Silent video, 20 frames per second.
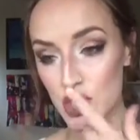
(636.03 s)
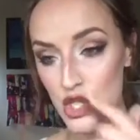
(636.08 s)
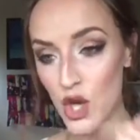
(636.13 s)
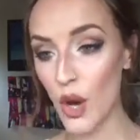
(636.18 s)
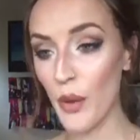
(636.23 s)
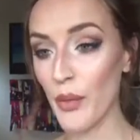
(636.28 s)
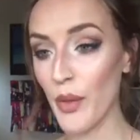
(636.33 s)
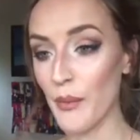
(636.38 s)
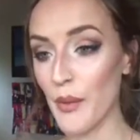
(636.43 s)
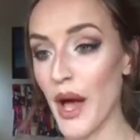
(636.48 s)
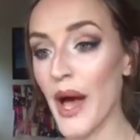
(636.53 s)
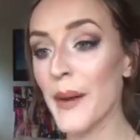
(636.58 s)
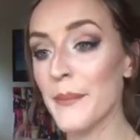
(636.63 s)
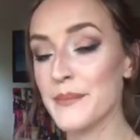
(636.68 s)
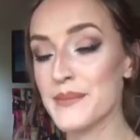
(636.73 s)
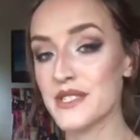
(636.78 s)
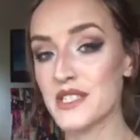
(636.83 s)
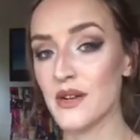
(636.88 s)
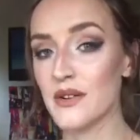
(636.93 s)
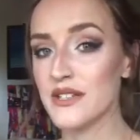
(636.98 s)
top them
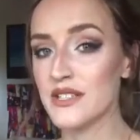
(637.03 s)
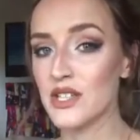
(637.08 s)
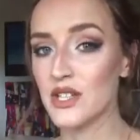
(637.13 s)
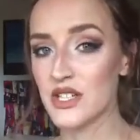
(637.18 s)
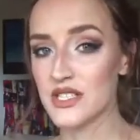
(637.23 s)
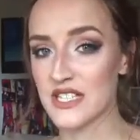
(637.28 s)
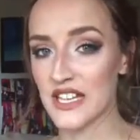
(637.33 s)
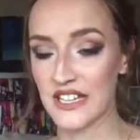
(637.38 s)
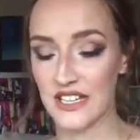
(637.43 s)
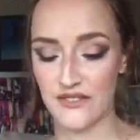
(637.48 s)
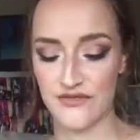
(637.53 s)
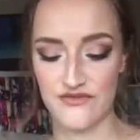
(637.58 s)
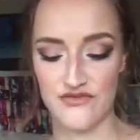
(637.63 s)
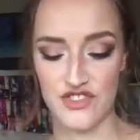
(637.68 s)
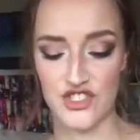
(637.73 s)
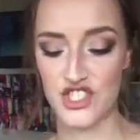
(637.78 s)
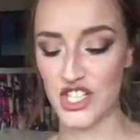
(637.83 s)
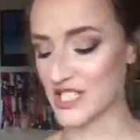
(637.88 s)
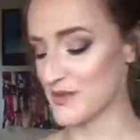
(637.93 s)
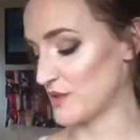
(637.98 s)
up so it looks like I've
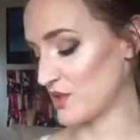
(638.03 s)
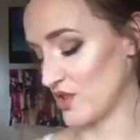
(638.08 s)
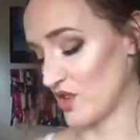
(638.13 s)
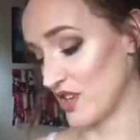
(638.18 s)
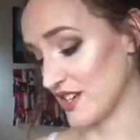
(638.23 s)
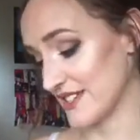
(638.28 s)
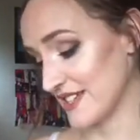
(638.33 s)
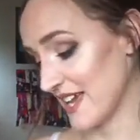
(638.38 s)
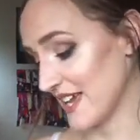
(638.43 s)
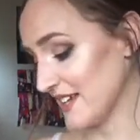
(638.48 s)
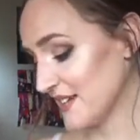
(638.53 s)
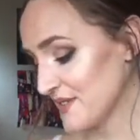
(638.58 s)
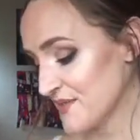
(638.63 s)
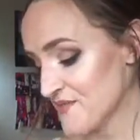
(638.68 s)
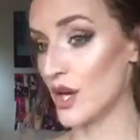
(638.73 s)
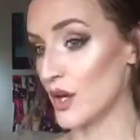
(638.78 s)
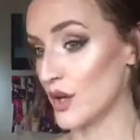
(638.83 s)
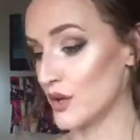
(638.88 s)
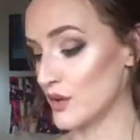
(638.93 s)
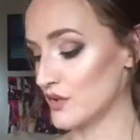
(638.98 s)
just been on holiday.
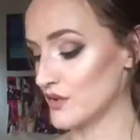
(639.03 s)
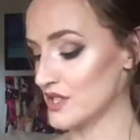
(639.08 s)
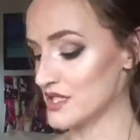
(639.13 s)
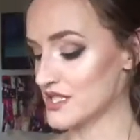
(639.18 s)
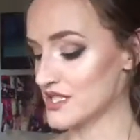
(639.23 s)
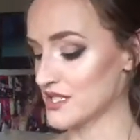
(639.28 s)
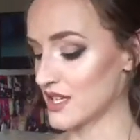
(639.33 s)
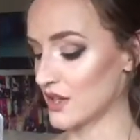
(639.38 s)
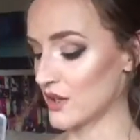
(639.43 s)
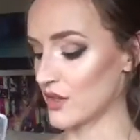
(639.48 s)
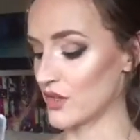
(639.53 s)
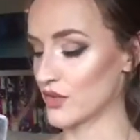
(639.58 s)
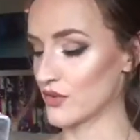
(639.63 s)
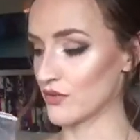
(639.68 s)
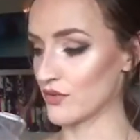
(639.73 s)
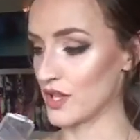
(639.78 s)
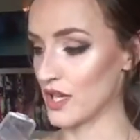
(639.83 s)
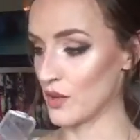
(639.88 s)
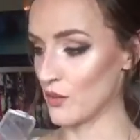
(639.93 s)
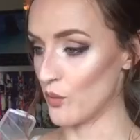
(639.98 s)
So this is like a
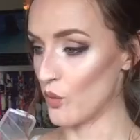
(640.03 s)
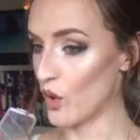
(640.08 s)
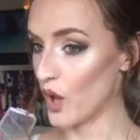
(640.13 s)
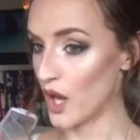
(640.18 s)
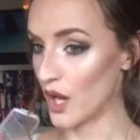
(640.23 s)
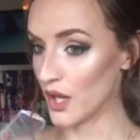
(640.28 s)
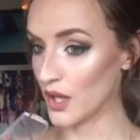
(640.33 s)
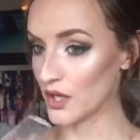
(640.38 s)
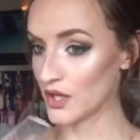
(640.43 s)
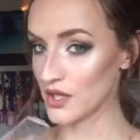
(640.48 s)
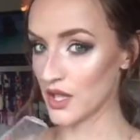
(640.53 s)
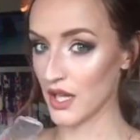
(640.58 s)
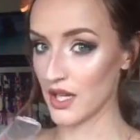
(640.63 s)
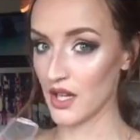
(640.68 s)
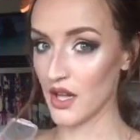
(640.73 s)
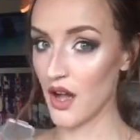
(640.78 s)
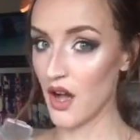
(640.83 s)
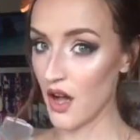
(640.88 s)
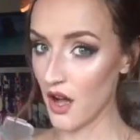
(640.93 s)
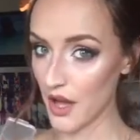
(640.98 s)
three in one,
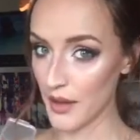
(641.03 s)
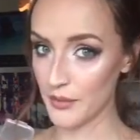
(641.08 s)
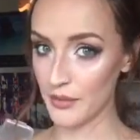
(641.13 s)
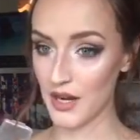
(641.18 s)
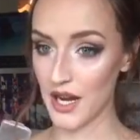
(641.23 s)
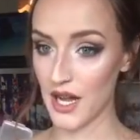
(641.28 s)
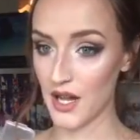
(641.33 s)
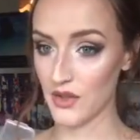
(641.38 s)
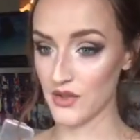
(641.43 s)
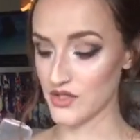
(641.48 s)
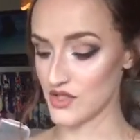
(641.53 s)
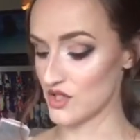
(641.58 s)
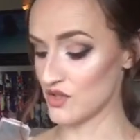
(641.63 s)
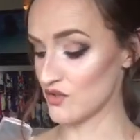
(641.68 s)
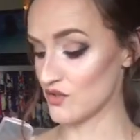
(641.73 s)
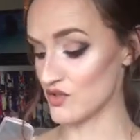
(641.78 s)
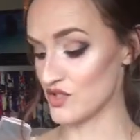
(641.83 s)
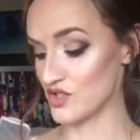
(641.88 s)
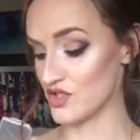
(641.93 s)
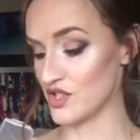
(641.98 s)
like eyebrows, you
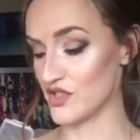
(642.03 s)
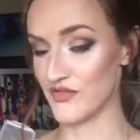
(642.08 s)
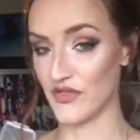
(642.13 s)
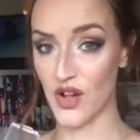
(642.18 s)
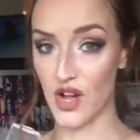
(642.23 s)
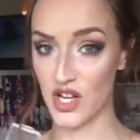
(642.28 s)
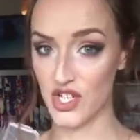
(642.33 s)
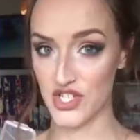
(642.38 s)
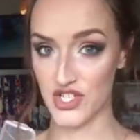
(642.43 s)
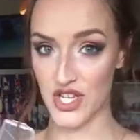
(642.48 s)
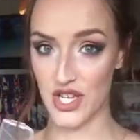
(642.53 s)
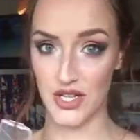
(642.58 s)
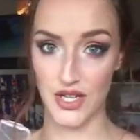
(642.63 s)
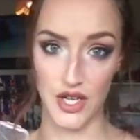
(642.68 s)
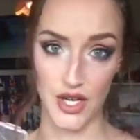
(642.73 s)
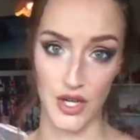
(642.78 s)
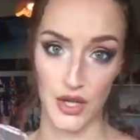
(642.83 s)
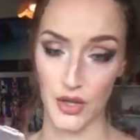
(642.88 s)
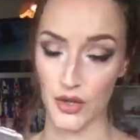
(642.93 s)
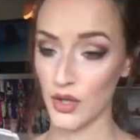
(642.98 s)
can also use it for
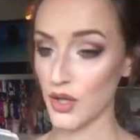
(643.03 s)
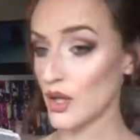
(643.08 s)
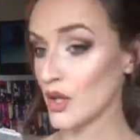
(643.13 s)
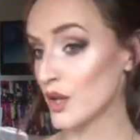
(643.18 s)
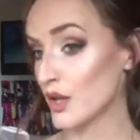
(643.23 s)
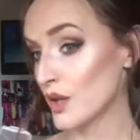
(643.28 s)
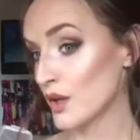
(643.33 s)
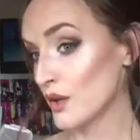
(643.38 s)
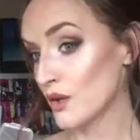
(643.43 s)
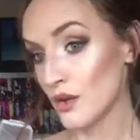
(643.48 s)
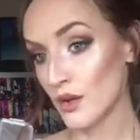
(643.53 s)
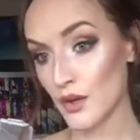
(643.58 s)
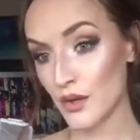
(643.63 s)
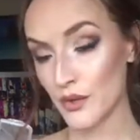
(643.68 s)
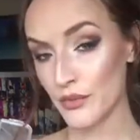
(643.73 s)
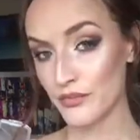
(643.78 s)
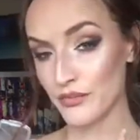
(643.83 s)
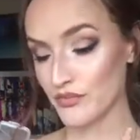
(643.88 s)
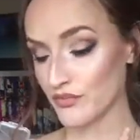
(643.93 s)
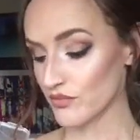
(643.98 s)
eyeshadow,
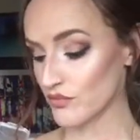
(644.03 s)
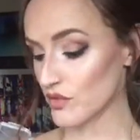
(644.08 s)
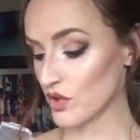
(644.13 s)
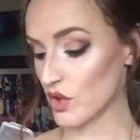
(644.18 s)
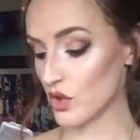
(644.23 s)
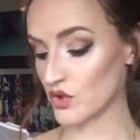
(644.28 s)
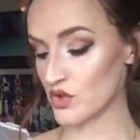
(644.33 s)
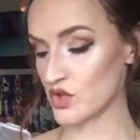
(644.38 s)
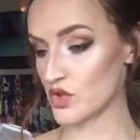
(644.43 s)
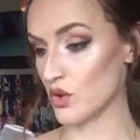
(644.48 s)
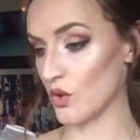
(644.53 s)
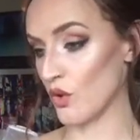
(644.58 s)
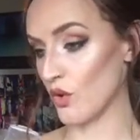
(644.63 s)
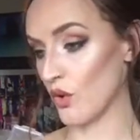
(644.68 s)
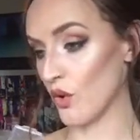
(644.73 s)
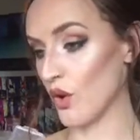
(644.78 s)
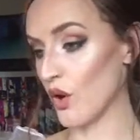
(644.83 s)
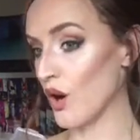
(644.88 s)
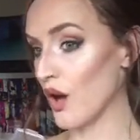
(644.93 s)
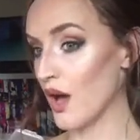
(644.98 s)

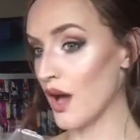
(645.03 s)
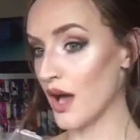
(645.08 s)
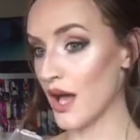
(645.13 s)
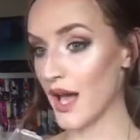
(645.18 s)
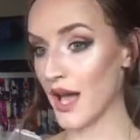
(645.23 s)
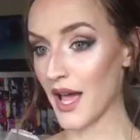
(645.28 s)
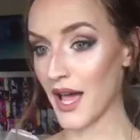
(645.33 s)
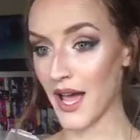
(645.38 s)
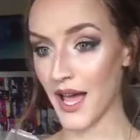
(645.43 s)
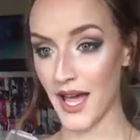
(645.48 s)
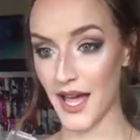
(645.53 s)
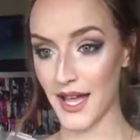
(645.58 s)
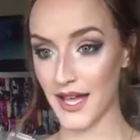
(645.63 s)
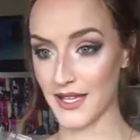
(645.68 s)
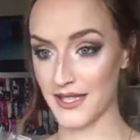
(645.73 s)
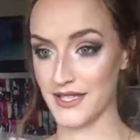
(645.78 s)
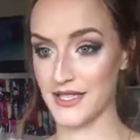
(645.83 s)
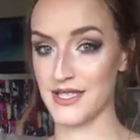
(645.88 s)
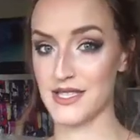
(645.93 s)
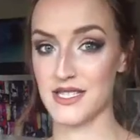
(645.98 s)
contour
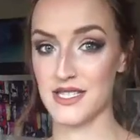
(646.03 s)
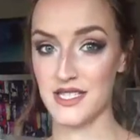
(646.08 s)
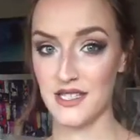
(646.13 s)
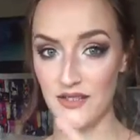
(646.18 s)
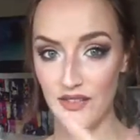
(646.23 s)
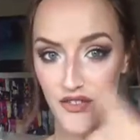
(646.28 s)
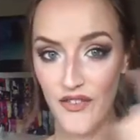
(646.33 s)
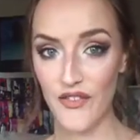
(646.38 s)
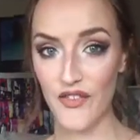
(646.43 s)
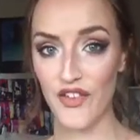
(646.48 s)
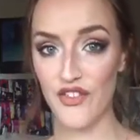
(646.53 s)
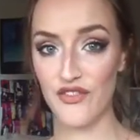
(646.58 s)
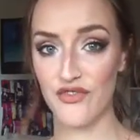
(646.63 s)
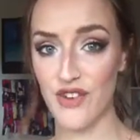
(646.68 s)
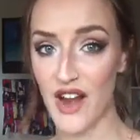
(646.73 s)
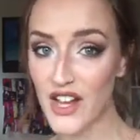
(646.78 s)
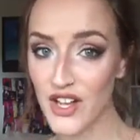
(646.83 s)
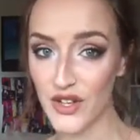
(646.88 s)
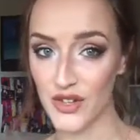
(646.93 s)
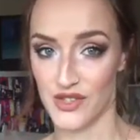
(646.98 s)
and
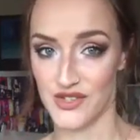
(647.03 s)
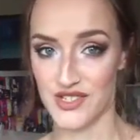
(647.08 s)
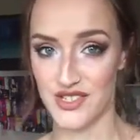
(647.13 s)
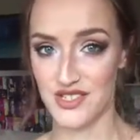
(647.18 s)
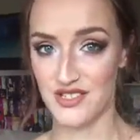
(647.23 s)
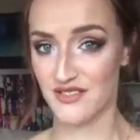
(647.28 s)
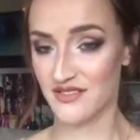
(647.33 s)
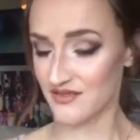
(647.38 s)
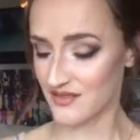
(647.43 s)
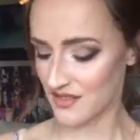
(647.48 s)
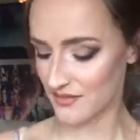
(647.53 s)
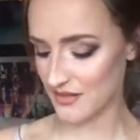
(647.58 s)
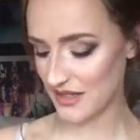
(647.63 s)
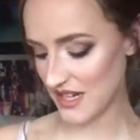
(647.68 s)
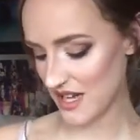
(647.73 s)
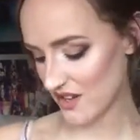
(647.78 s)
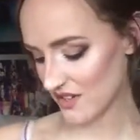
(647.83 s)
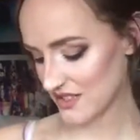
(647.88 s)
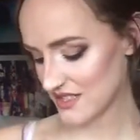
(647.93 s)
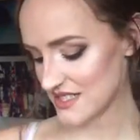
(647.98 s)
freckles. I
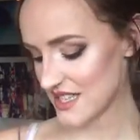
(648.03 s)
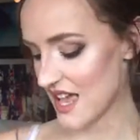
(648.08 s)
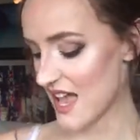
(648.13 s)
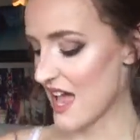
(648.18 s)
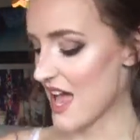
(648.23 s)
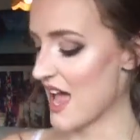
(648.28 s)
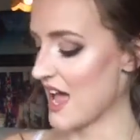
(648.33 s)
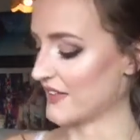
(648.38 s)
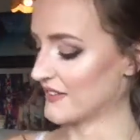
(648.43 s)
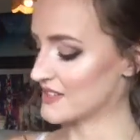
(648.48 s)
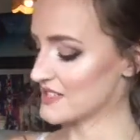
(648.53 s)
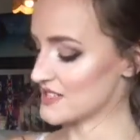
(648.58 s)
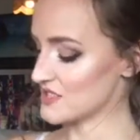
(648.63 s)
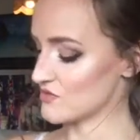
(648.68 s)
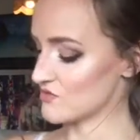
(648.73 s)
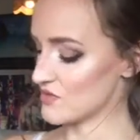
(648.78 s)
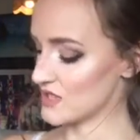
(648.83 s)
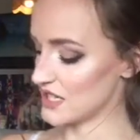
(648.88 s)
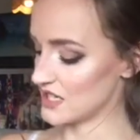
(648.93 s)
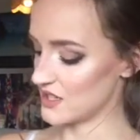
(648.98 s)
mean, how good's that? And this is
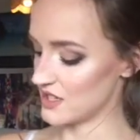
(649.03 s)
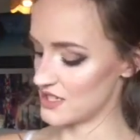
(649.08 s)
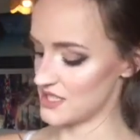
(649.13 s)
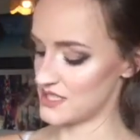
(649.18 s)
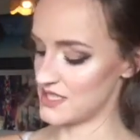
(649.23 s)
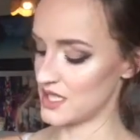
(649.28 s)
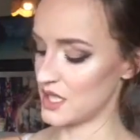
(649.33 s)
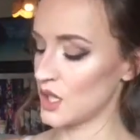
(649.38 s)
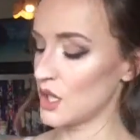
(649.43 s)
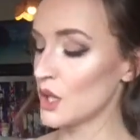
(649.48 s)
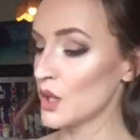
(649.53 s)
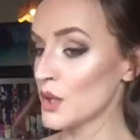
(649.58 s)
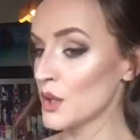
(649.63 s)
a really nice